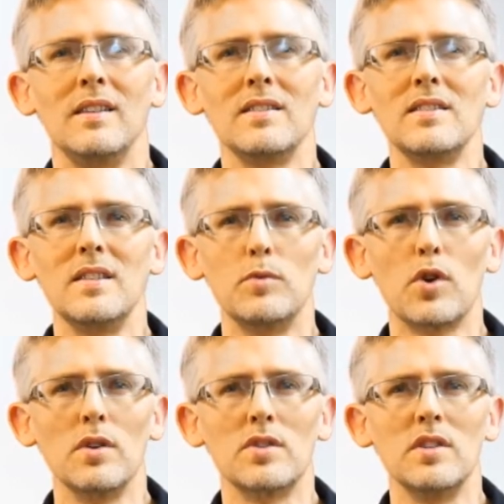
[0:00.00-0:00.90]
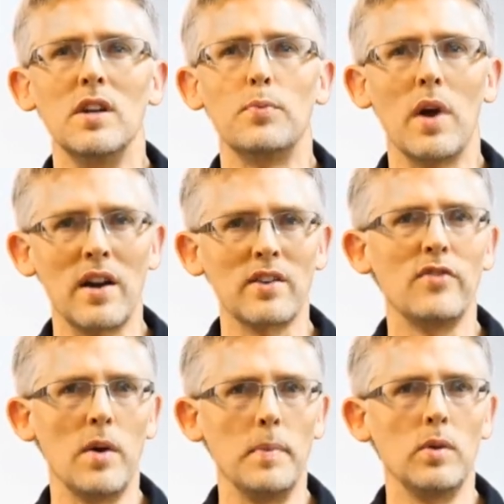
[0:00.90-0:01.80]
This is Tim Jorgensen in Product
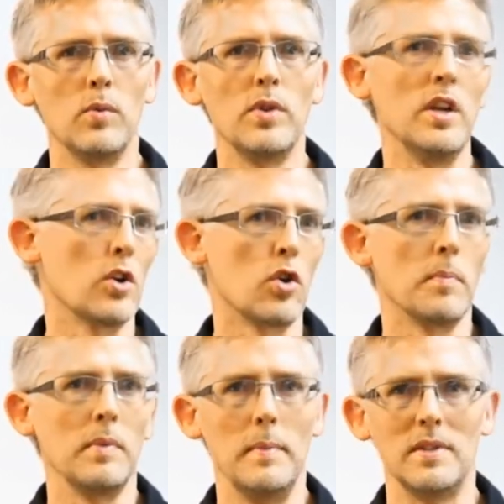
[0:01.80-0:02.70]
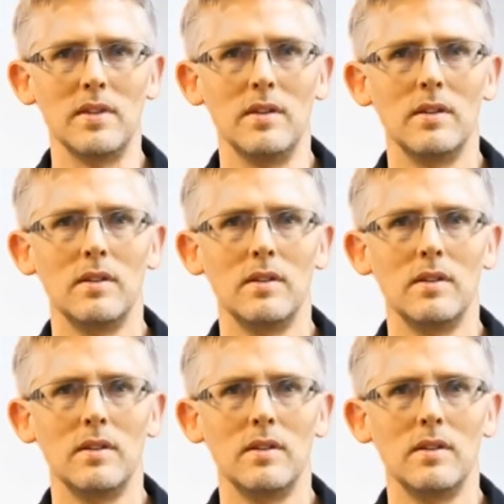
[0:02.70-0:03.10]
Development with Intercorp Limited.